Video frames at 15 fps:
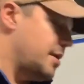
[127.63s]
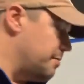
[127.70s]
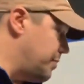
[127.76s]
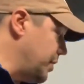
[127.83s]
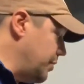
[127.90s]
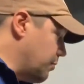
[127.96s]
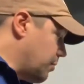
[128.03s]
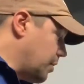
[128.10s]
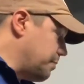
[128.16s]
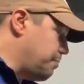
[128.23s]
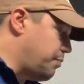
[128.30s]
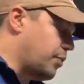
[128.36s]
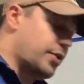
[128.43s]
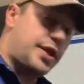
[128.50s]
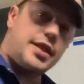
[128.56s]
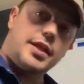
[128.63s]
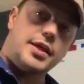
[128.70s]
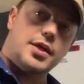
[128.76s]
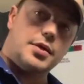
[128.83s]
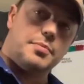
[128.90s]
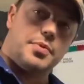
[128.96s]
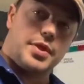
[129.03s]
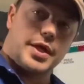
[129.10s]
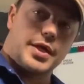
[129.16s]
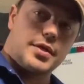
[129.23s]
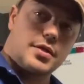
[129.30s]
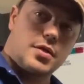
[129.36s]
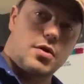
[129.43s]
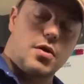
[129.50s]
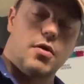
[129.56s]
But you are putting the airplane
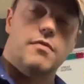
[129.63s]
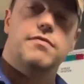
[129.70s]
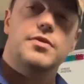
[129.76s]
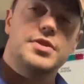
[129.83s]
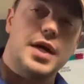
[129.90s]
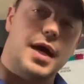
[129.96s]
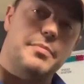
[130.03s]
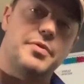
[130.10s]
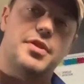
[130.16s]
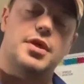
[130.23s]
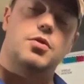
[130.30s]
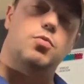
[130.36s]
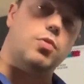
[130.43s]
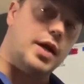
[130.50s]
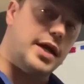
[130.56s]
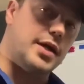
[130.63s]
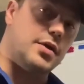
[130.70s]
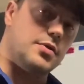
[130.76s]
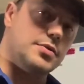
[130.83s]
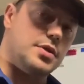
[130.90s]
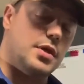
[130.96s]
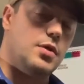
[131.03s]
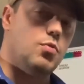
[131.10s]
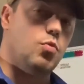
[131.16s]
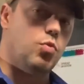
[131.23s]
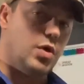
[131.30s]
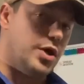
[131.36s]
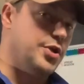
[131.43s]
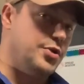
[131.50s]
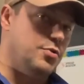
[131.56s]
over top of the ground
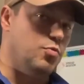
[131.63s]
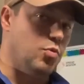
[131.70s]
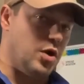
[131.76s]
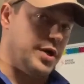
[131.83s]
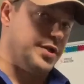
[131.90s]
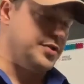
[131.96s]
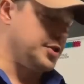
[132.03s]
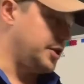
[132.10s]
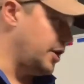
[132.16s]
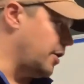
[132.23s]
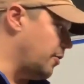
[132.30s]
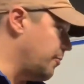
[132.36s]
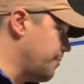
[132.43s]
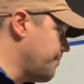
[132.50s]
where you want it to go.